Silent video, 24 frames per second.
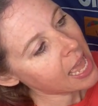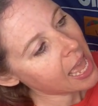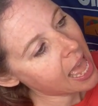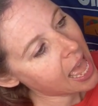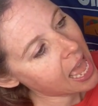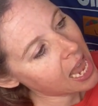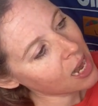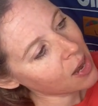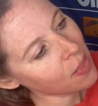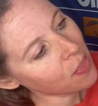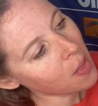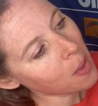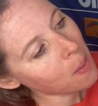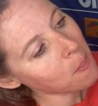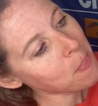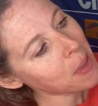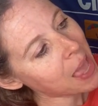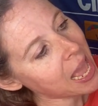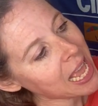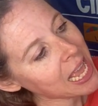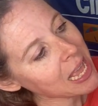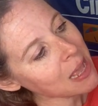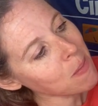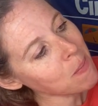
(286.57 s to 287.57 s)
And the
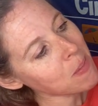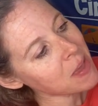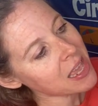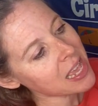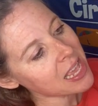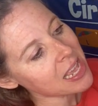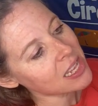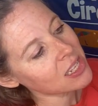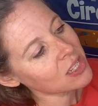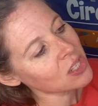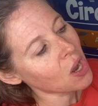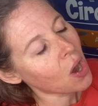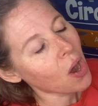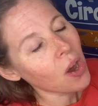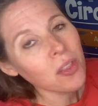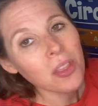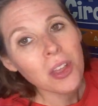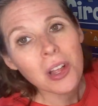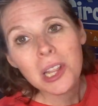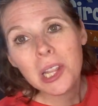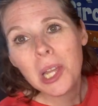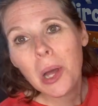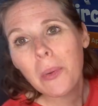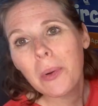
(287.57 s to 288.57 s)
babies are
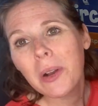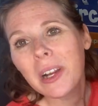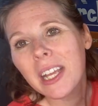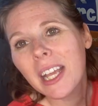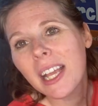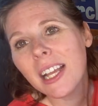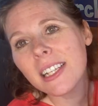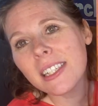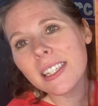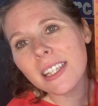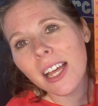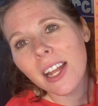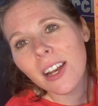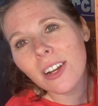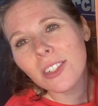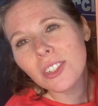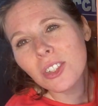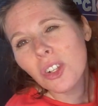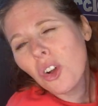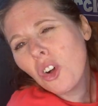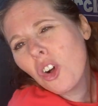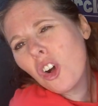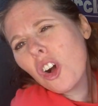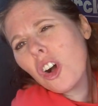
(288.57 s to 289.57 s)
the lowercase
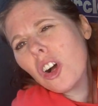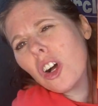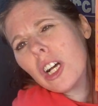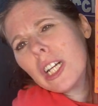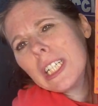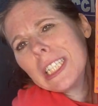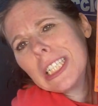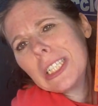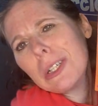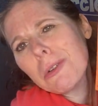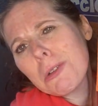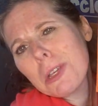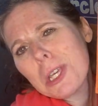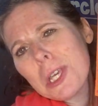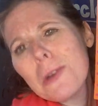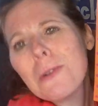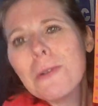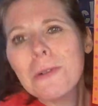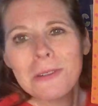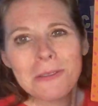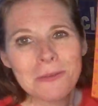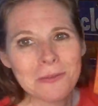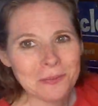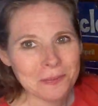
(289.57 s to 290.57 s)
letters. Oh, so
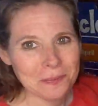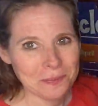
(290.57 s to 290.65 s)
cute.